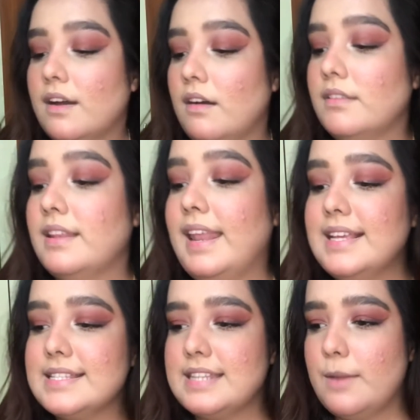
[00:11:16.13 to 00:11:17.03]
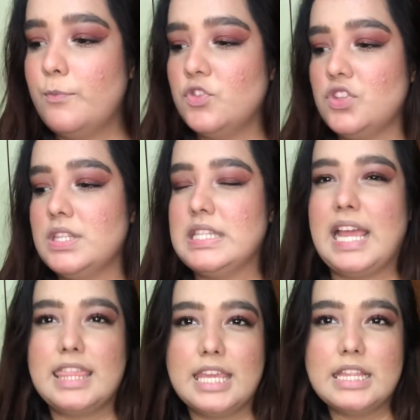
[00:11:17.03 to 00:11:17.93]
The next step, which is
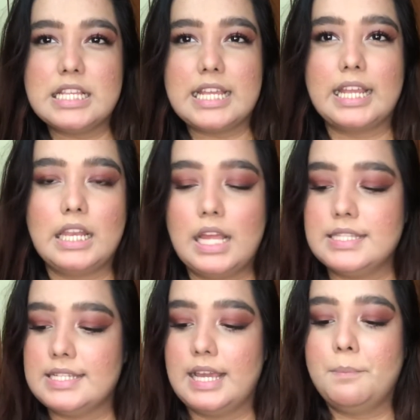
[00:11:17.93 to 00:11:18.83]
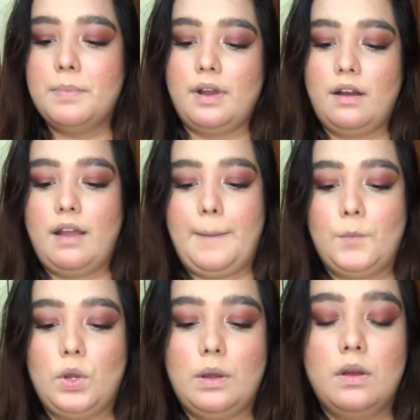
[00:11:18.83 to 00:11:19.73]
I think the second last step, I'm
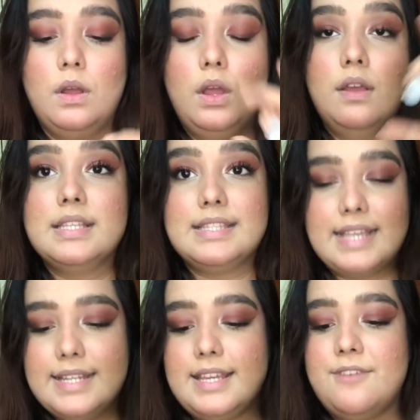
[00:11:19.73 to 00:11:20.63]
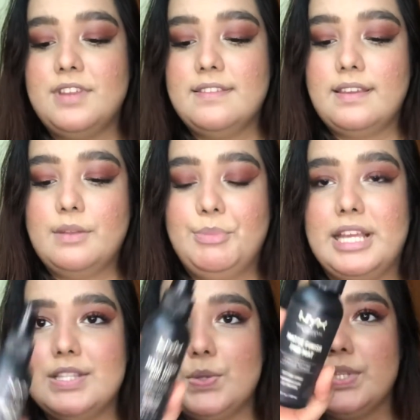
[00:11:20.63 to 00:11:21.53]
gonna set everything in
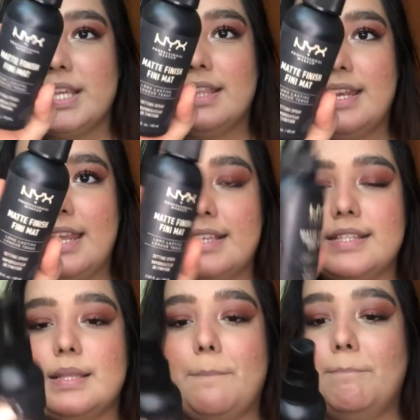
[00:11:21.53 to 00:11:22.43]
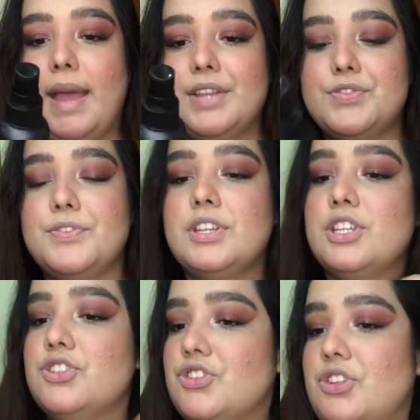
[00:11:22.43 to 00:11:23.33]
place using the NYX matte
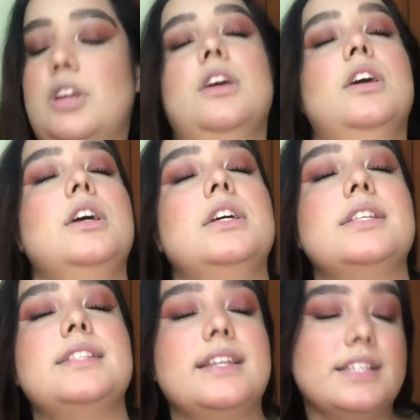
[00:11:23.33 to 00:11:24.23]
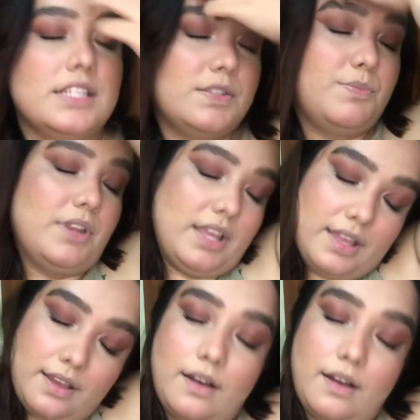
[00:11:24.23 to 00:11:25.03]
finish setting spray.